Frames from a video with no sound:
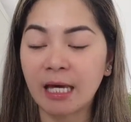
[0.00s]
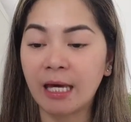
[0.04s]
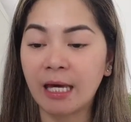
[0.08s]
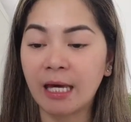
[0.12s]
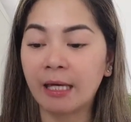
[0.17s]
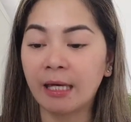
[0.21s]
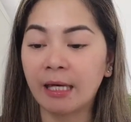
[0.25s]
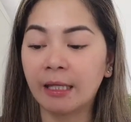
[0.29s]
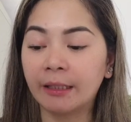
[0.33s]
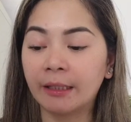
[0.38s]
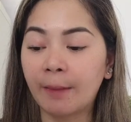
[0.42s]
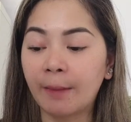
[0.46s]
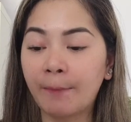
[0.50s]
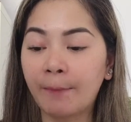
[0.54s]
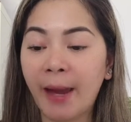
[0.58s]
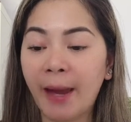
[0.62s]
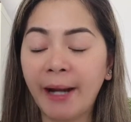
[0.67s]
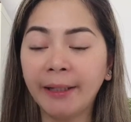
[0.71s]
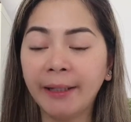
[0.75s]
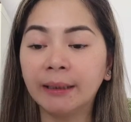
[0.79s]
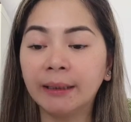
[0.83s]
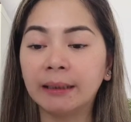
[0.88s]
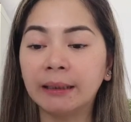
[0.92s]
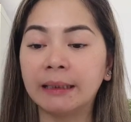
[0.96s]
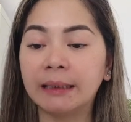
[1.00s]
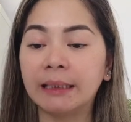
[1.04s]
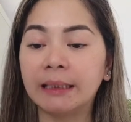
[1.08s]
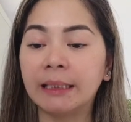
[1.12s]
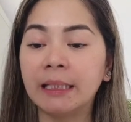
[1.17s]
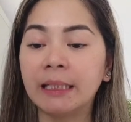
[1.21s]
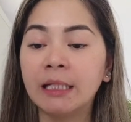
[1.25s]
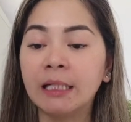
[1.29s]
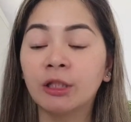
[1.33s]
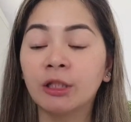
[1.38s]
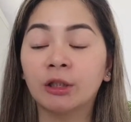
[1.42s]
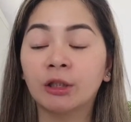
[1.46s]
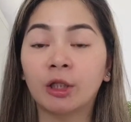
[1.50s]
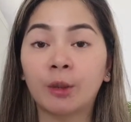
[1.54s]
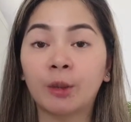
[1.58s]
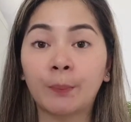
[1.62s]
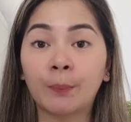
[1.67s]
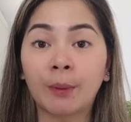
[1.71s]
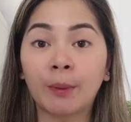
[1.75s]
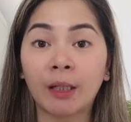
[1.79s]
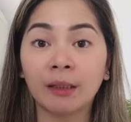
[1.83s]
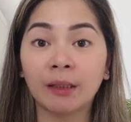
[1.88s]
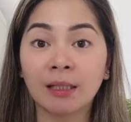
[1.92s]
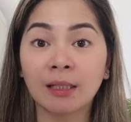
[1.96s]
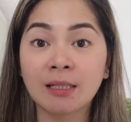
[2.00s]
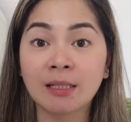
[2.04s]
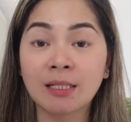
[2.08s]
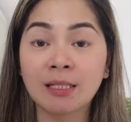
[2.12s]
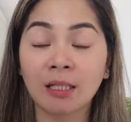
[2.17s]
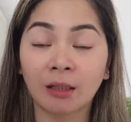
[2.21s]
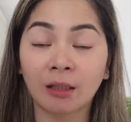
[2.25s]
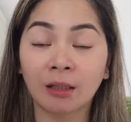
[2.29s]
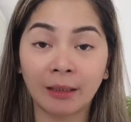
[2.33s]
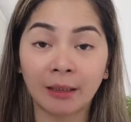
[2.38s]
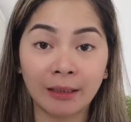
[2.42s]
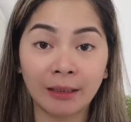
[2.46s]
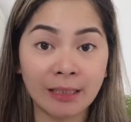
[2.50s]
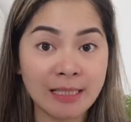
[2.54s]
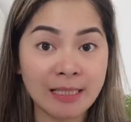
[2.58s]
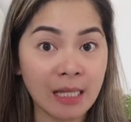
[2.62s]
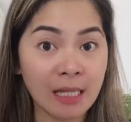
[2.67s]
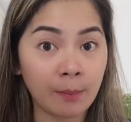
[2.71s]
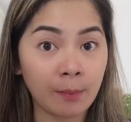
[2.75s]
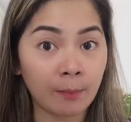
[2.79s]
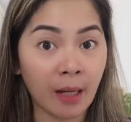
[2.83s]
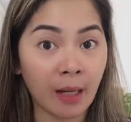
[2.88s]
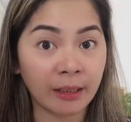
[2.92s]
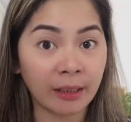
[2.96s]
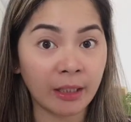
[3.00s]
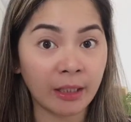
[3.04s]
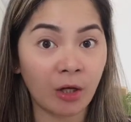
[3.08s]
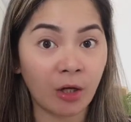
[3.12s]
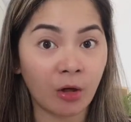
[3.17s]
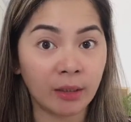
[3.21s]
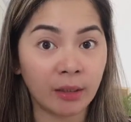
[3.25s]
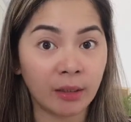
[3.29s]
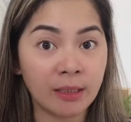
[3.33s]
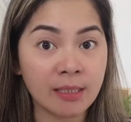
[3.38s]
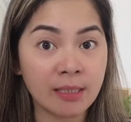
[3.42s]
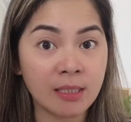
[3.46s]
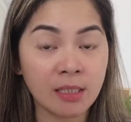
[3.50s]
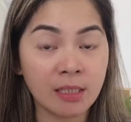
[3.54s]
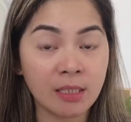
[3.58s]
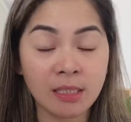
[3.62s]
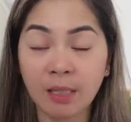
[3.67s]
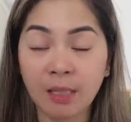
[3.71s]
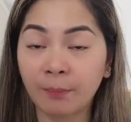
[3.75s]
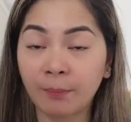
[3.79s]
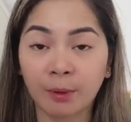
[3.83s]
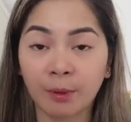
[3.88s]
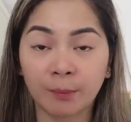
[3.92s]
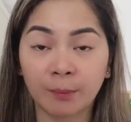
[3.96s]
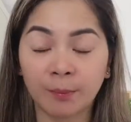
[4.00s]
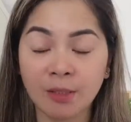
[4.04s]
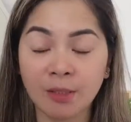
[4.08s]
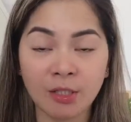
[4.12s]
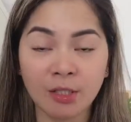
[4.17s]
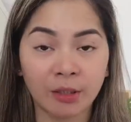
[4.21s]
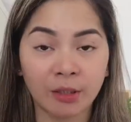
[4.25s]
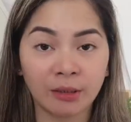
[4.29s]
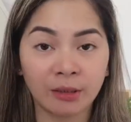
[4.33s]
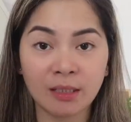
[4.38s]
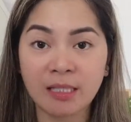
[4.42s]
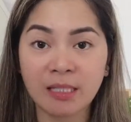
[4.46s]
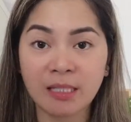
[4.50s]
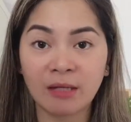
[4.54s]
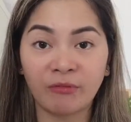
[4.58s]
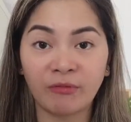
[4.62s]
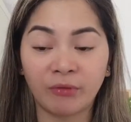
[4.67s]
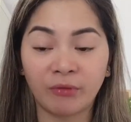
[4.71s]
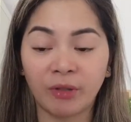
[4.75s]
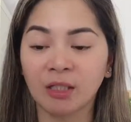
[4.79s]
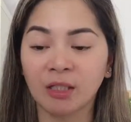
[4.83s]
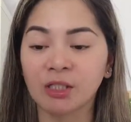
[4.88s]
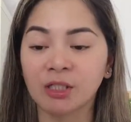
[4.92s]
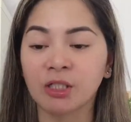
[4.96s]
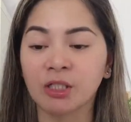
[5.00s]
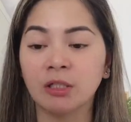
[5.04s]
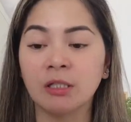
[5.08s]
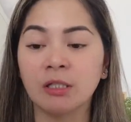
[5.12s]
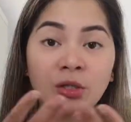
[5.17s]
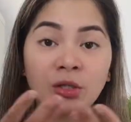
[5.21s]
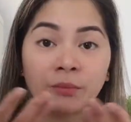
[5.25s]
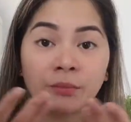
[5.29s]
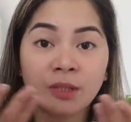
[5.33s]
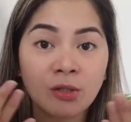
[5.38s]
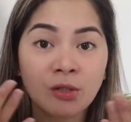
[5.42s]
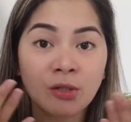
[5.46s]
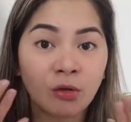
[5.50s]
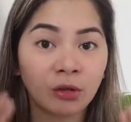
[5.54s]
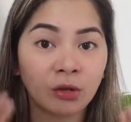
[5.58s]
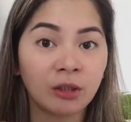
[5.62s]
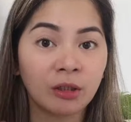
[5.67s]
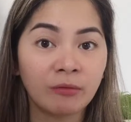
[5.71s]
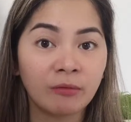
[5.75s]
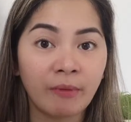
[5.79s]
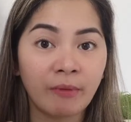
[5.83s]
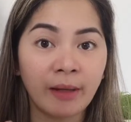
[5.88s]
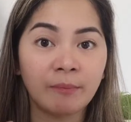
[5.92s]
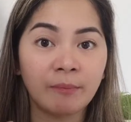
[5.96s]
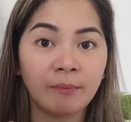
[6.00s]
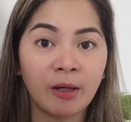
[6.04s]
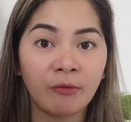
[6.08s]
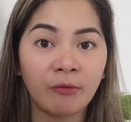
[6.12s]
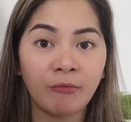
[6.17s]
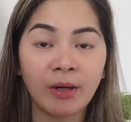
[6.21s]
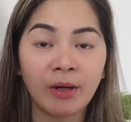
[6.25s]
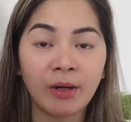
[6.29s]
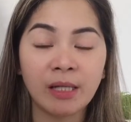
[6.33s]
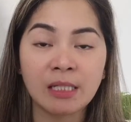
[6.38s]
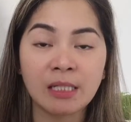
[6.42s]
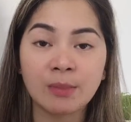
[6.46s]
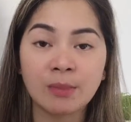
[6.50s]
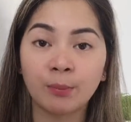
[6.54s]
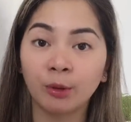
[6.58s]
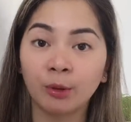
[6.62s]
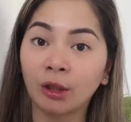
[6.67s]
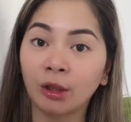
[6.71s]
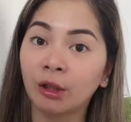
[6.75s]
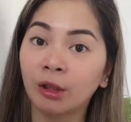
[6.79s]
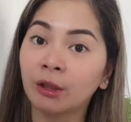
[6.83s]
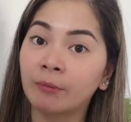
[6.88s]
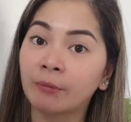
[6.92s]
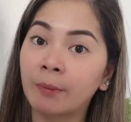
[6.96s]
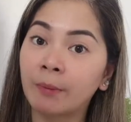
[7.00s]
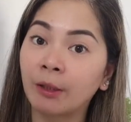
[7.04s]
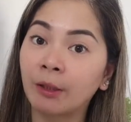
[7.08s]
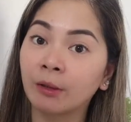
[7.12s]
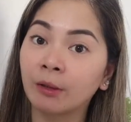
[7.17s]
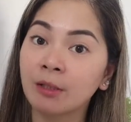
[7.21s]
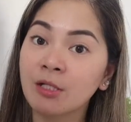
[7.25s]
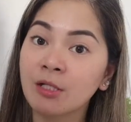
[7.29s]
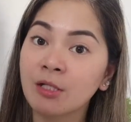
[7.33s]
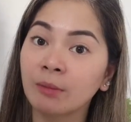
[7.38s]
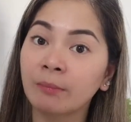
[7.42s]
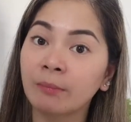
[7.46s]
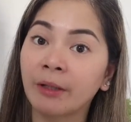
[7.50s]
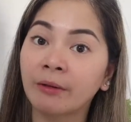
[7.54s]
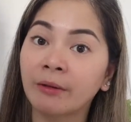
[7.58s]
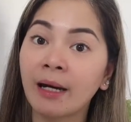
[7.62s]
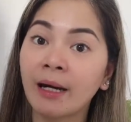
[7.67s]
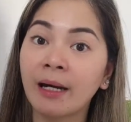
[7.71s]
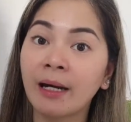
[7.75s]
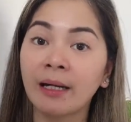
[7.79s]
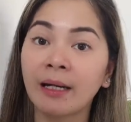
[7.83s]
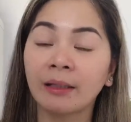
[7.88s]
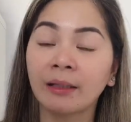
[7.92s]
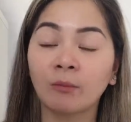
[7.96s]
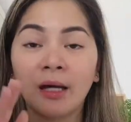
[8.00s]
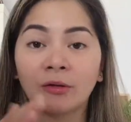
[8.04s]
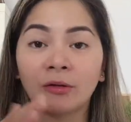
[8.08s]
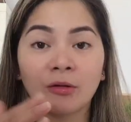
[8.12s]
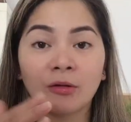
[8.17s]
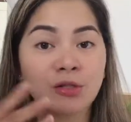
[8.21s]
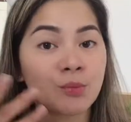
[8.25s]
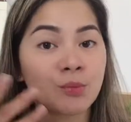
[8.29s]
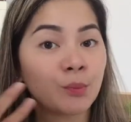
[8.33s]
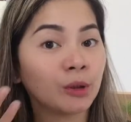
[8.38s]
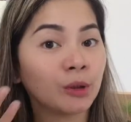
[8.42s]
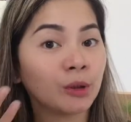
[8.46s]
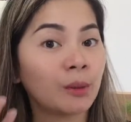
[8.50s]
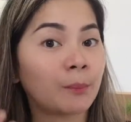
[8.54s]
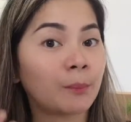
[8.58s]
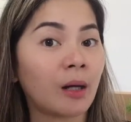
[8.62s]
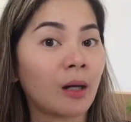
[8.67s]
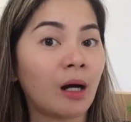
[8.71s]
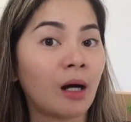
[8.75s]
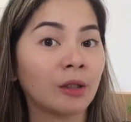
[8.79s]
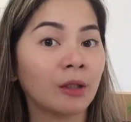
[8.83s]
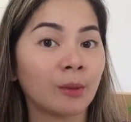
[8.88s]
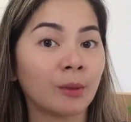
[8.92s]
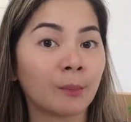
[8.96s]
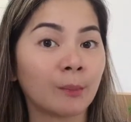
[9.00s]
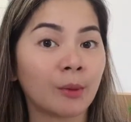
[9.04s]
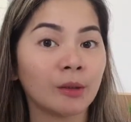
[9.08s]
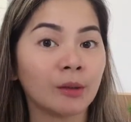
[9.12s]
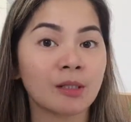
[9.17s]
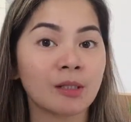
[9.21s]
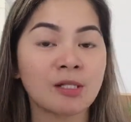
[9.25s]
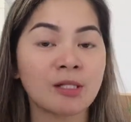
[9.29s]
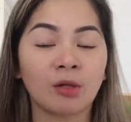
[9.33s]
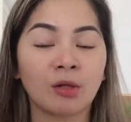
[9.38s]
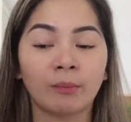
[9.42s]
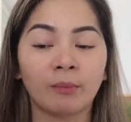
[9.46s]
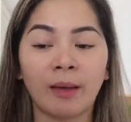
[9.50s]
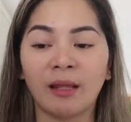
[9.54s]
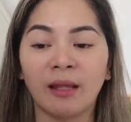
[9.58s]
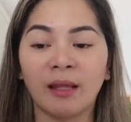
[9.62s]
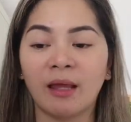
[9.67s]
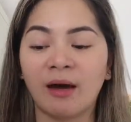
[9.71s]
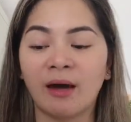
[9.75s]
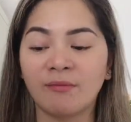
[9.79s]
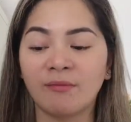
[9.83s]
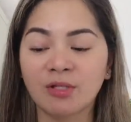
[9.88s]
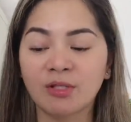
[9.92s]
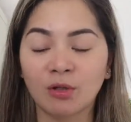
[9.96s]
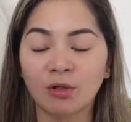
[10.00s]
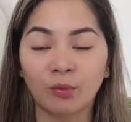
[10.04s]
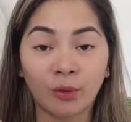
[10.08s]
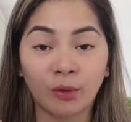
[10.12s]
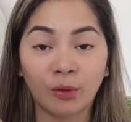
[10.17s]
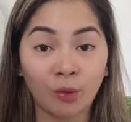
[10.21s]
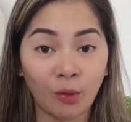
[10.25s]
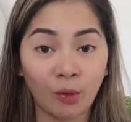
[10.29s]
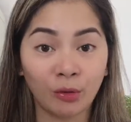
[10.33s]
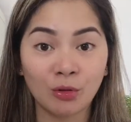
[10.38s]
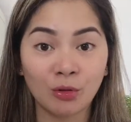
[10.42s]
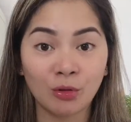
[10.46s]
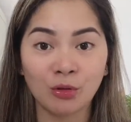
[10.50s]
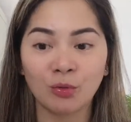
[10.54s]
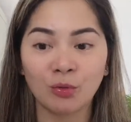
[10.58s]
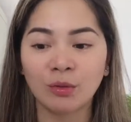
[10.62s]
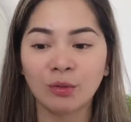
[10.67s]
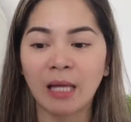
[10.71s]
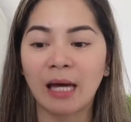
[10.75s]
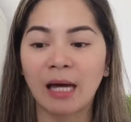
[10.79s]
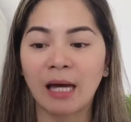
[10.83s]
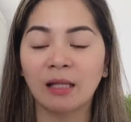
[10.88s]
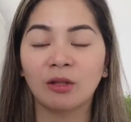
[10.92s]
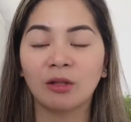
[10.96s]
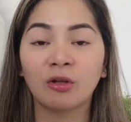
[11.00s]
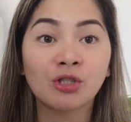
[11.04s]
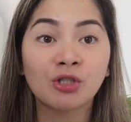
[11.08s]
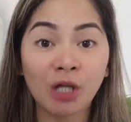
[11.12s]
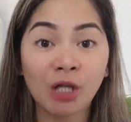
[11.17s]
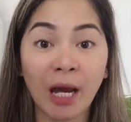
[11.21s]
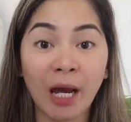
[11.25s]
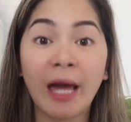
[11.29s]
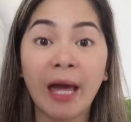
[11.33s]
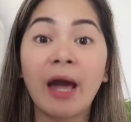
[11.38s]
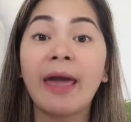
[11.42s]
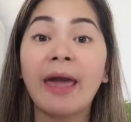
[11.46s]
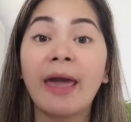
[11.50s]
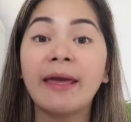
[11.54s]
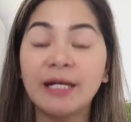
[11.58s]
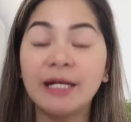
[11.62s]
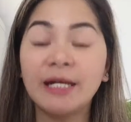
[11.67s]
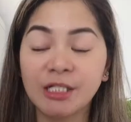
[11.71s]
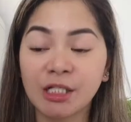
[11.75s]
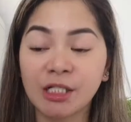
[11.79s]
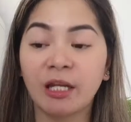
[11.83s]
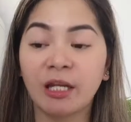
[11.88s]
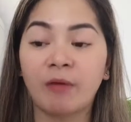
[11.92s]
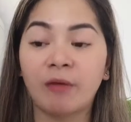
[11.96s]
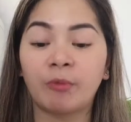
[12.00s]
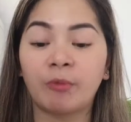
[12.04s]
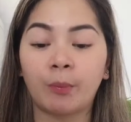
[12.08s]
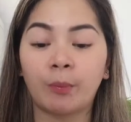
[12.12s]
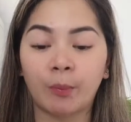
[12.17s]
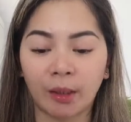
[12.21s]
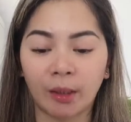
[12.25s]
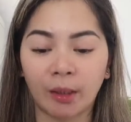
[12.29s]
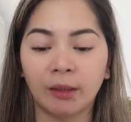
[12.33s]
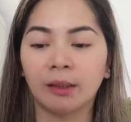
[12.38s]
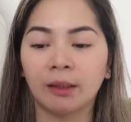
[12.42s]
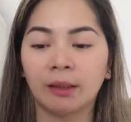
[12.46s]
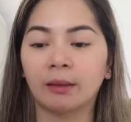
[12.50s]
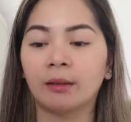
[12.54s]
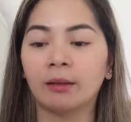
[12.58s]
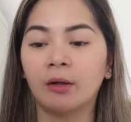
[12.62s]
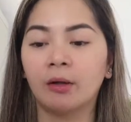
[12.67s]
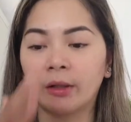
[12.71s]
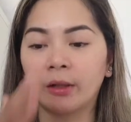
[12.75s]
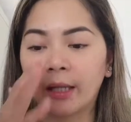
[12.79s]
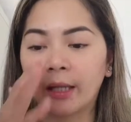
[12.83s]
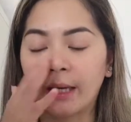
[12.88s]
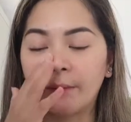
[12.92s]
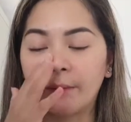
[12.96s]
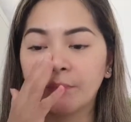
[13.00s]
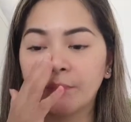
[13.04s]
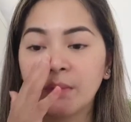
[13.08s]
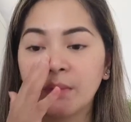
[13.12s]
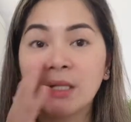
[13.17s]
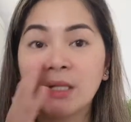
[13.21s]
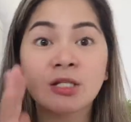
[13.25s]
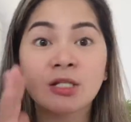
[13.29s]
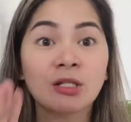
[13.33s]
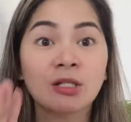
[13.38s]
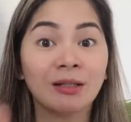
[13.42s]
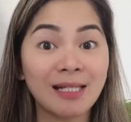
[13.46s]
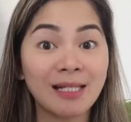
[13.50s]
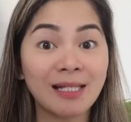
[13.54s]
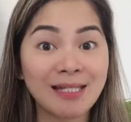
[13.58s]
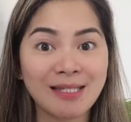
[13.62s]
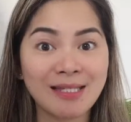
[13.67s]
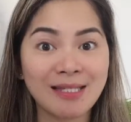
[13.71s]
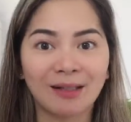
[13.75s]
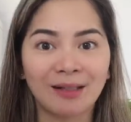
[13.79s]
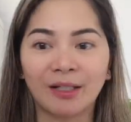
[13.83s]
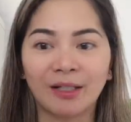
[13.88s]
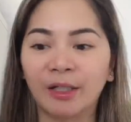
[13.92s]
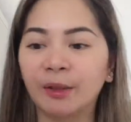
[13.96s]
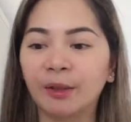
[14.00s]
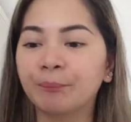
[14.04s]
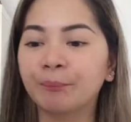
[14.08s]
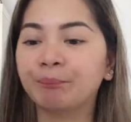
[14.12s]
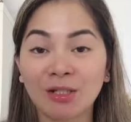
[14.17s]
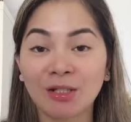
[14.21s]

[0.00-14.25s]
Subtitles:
And apparently, there are products that are in the same categories, the same purpose or the same function. So I'm just going to divide my face, put the other products on my right, and also put the other products on my left. So we're going to do that to try each and every product. Okay, so let's start.